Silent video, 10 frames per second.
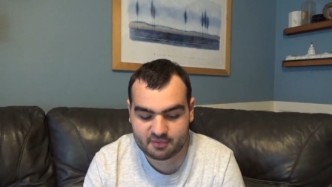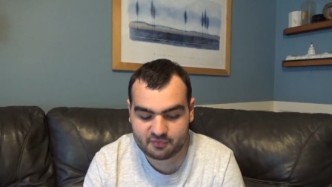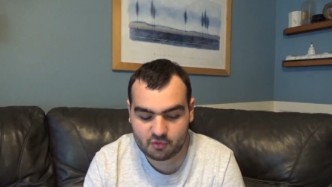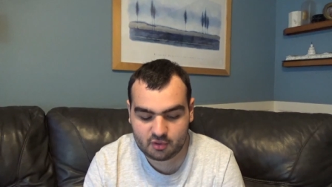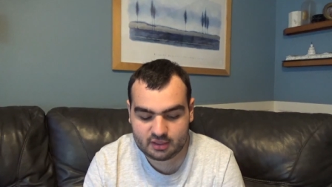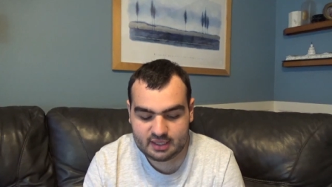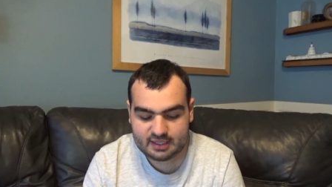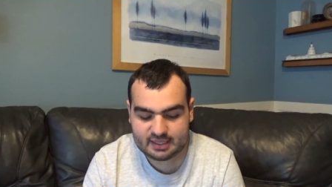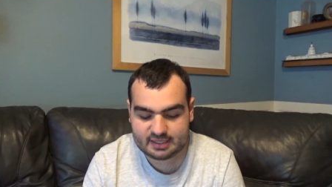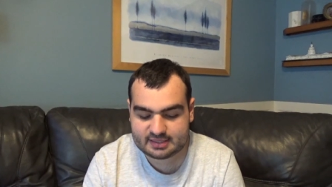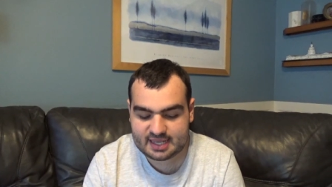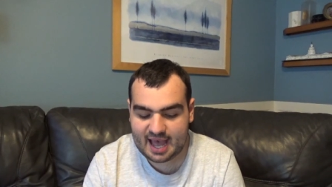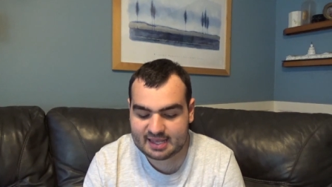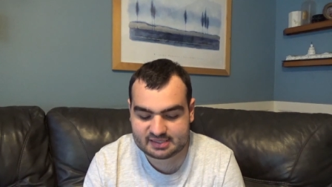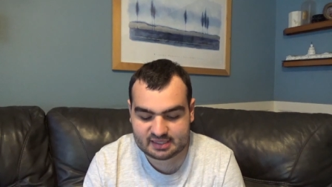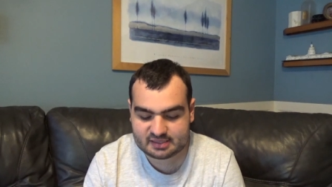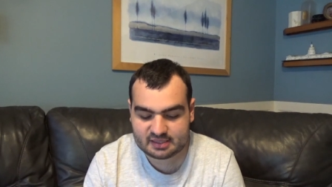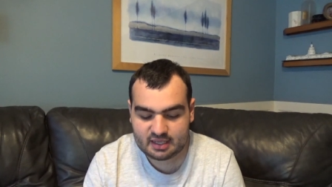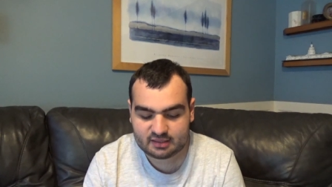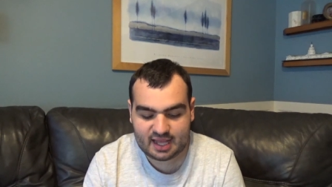before. It's, as
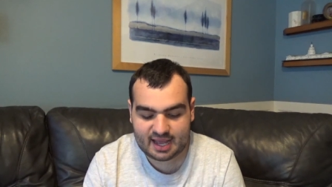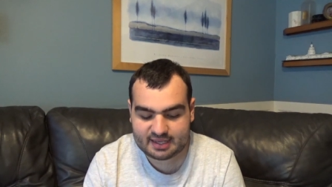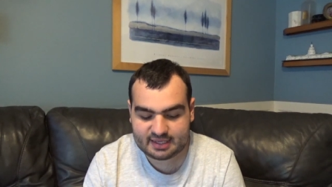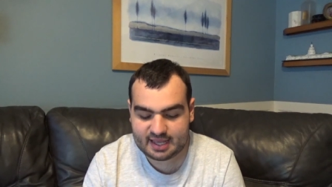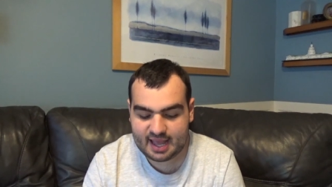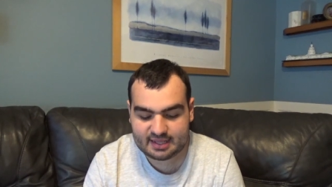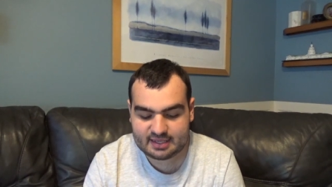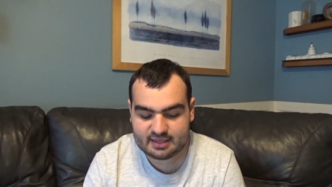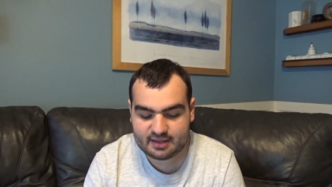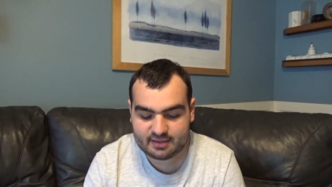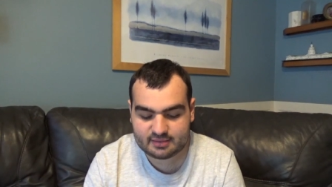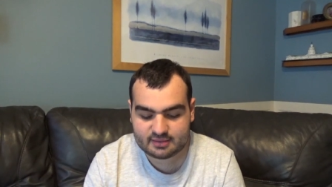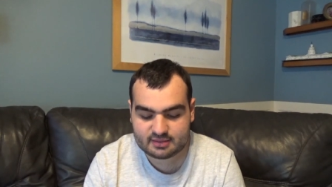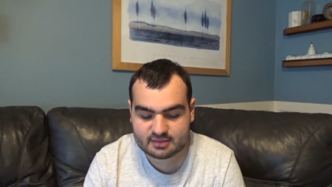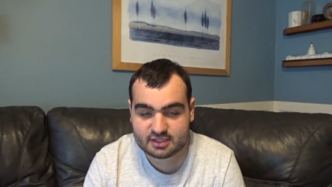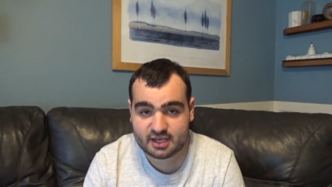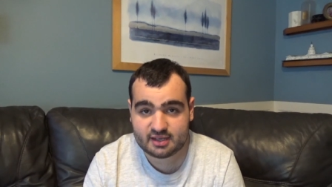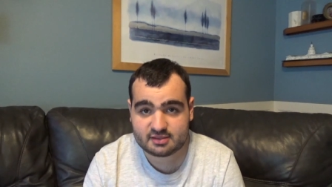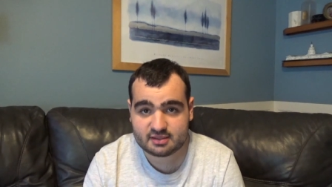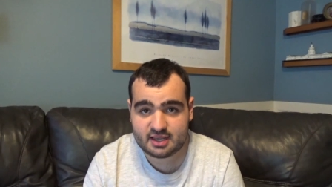is, lacking any
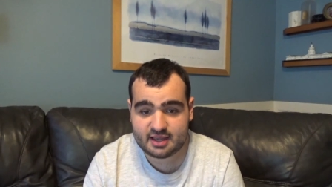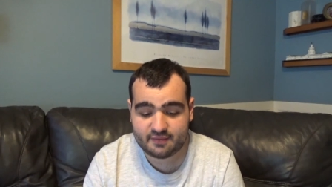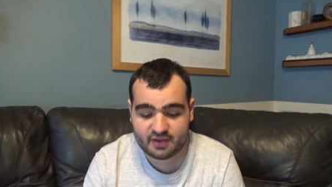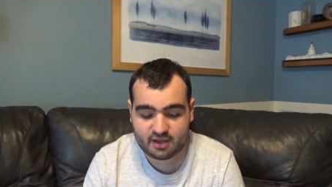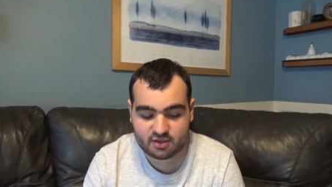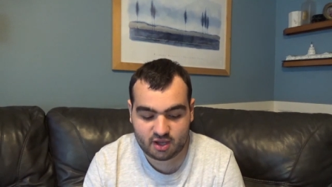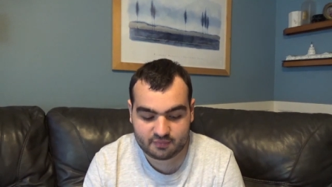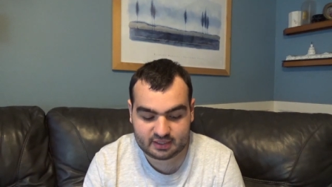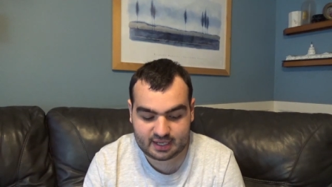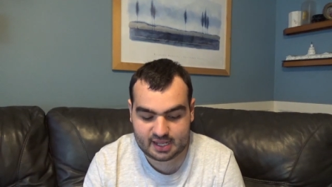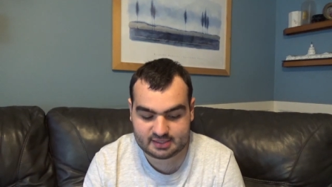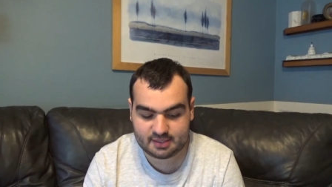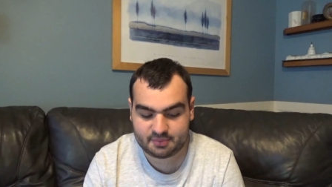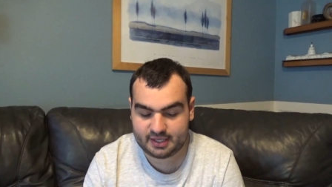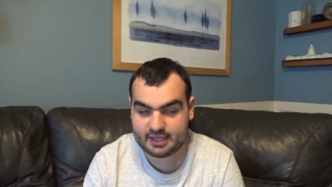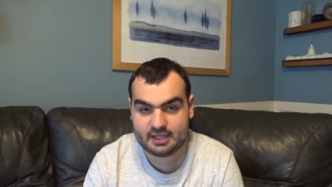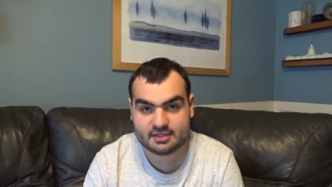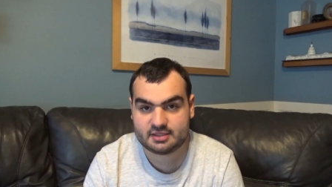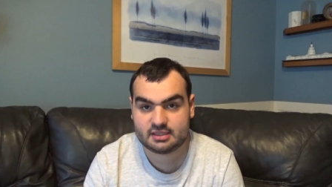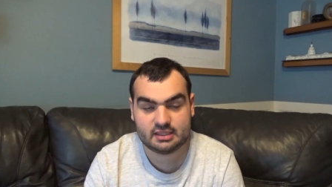chance to take advantage of the concept. Like,
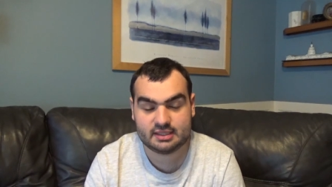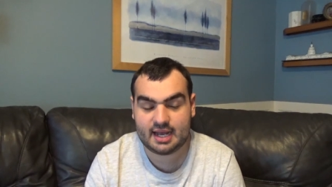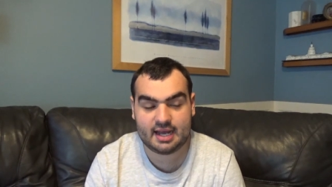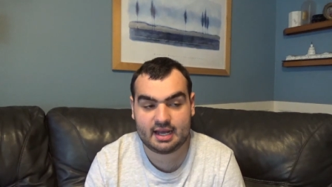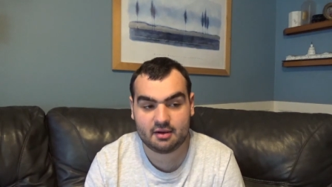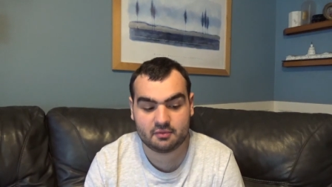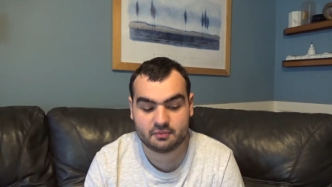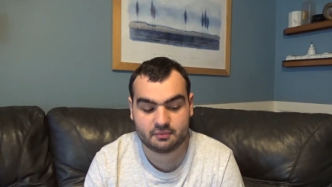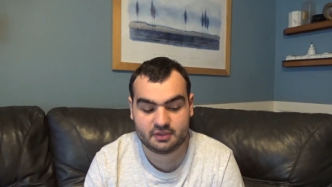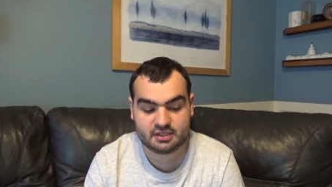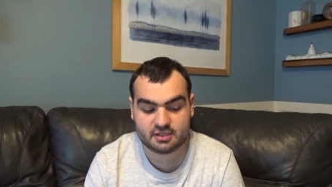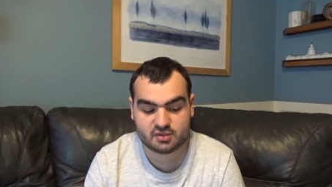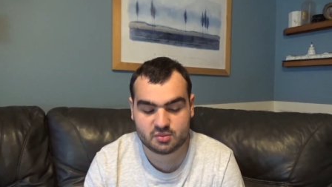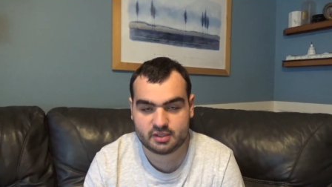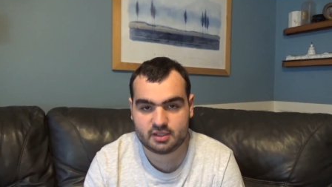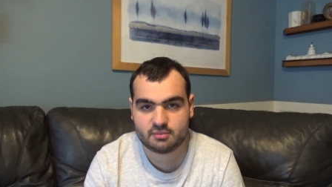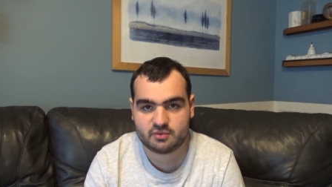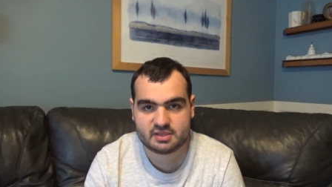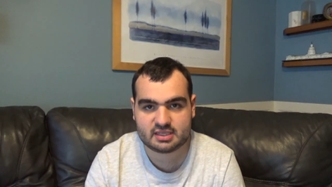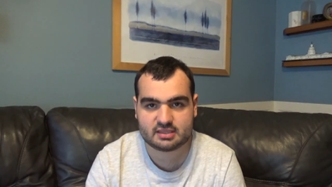it's not a Legion of Superhero
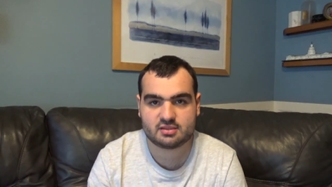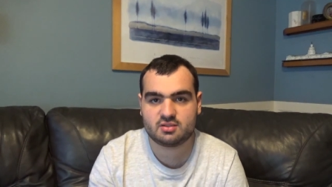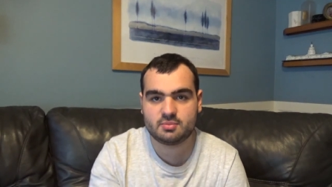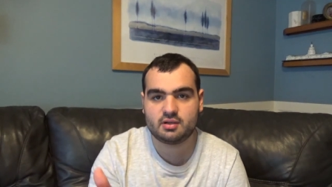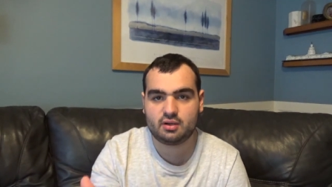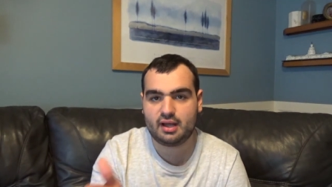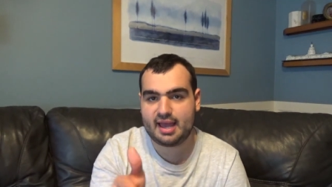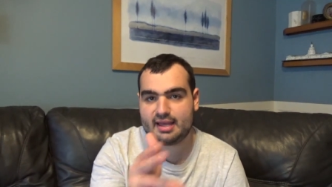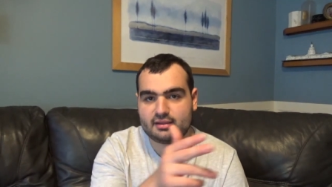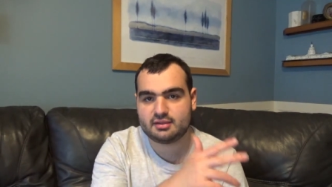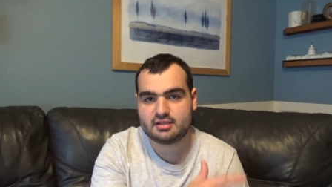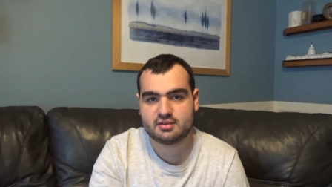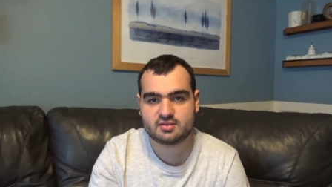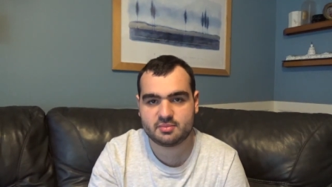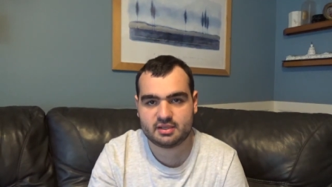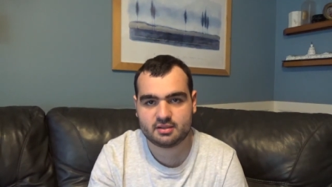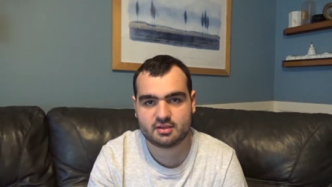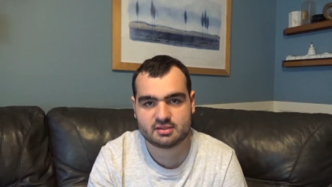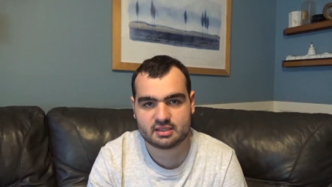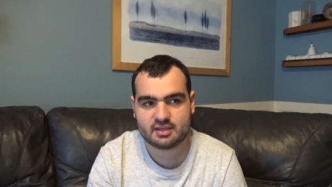movies. It's Supergirl and the Legion of
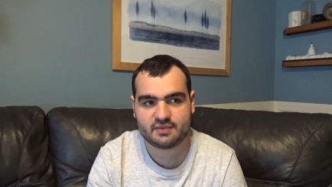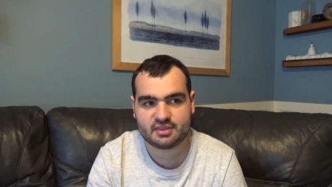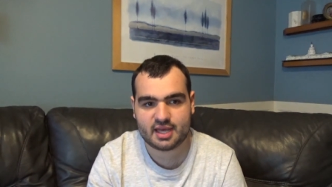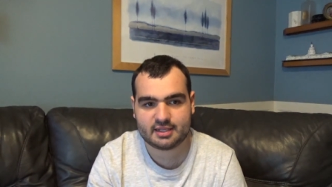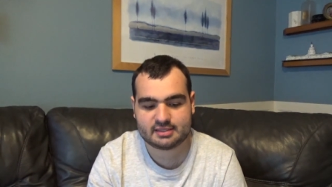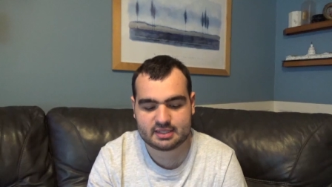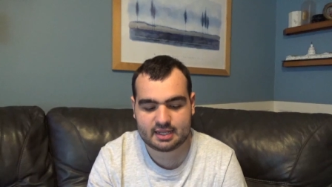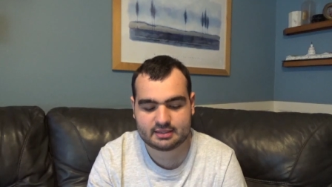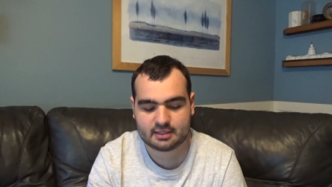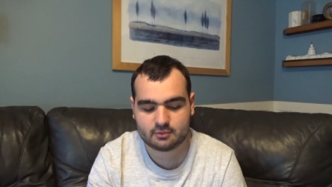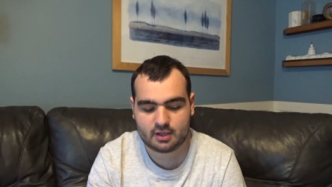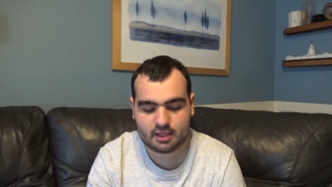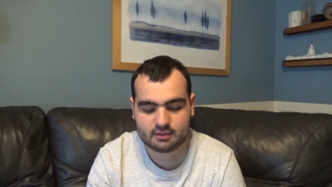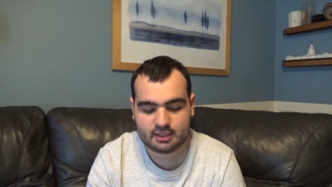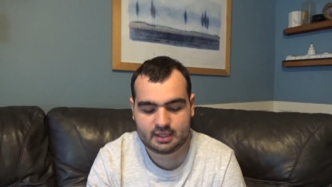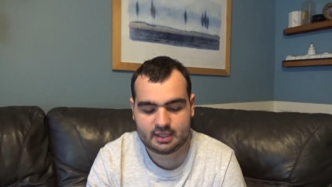Superheroes, and even then, it's not done well.